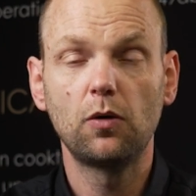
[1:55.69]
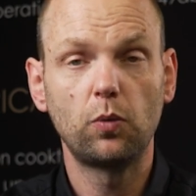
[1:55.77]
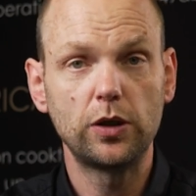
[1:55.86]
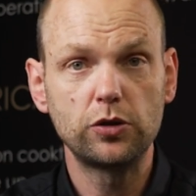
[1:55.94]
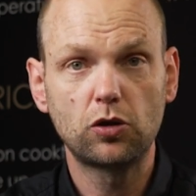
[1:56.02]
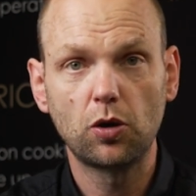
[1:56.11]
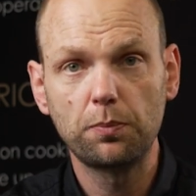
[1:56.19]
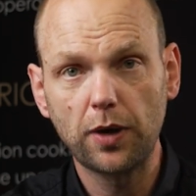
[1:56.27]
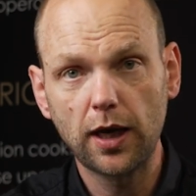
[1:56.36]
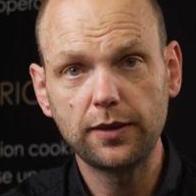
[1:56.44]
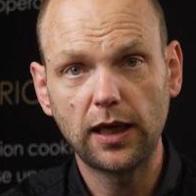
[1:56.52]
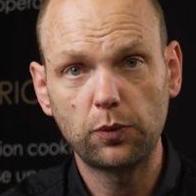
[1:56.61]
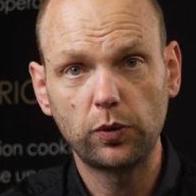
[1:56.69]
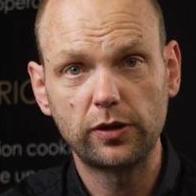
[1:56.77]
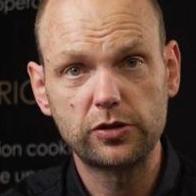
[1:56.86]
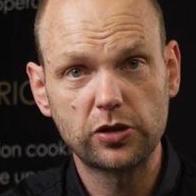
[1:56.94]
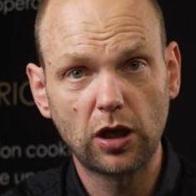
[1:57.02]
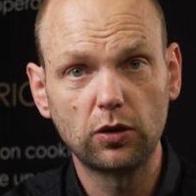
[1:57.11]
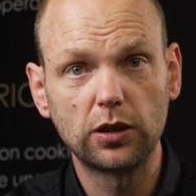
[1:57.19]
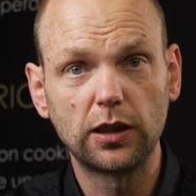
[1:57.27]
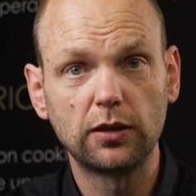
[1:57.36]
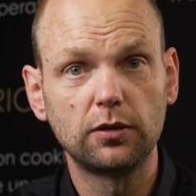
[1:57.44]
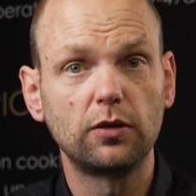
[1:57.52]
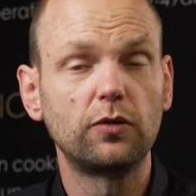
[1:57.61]
When you combine that with
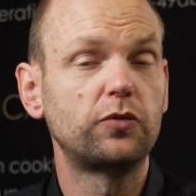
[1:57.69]
solar,